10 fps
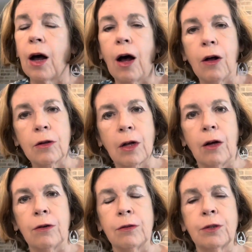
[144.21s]

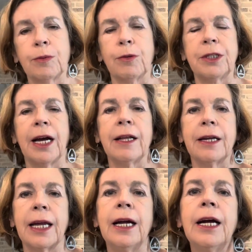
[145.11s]
all-cause
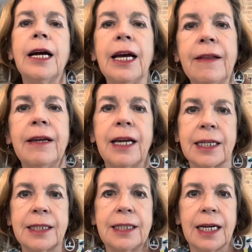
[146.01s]
mortality in the
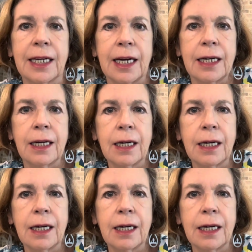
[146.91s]
next decade.